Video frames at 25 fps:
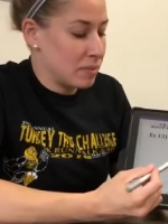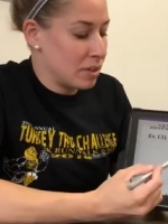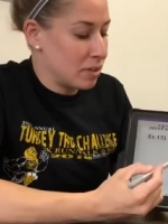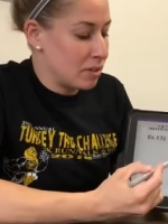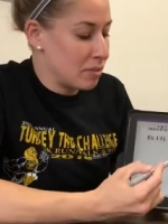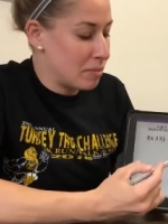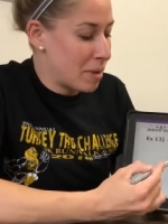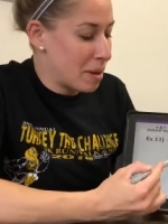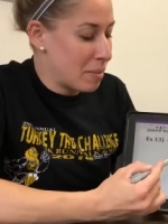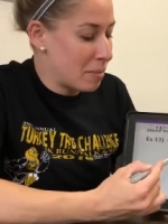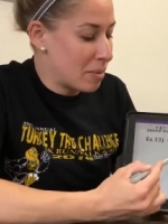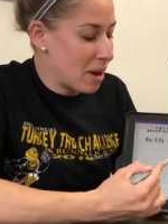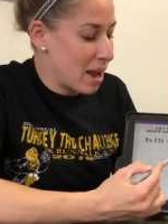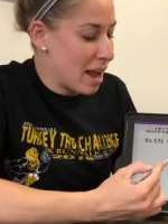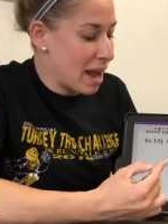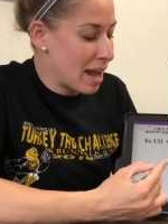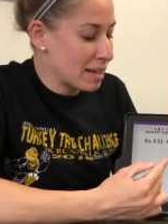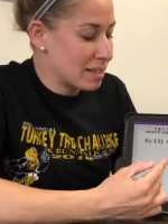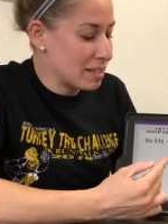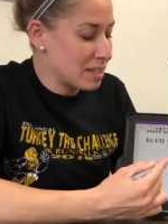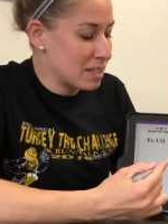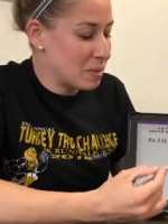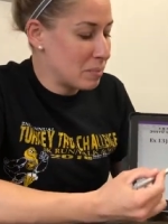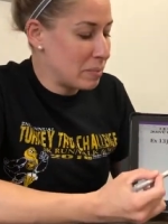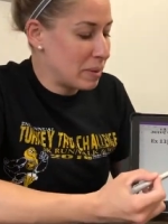Remember,
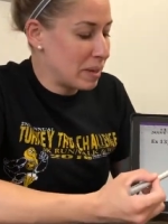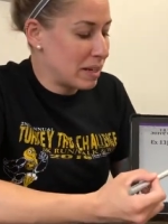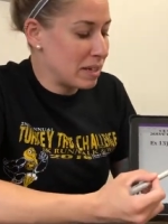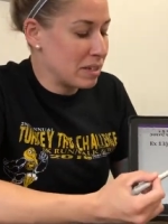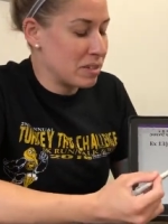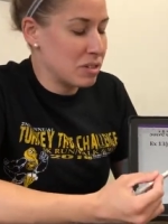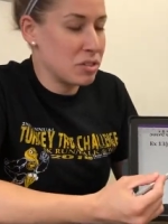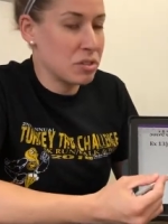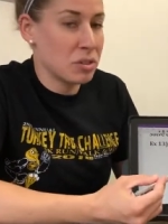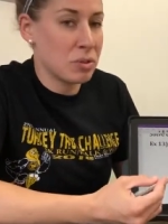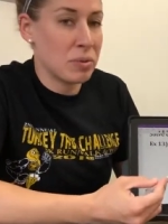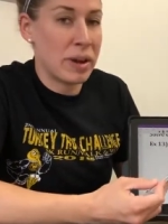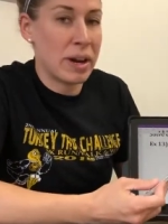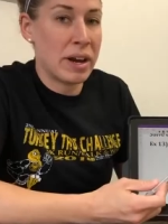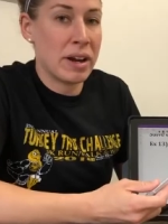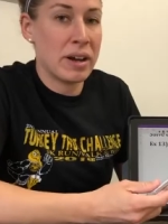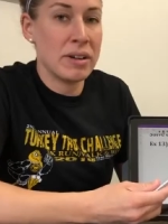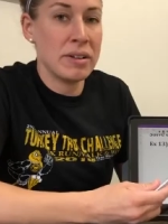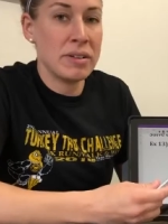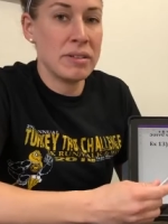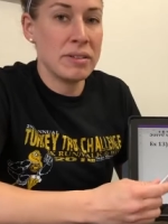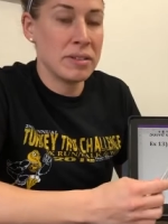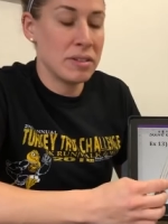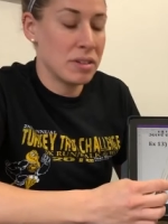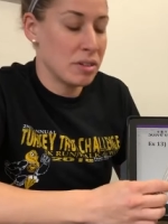x is being
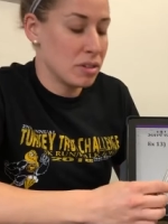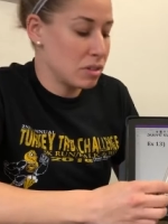squared,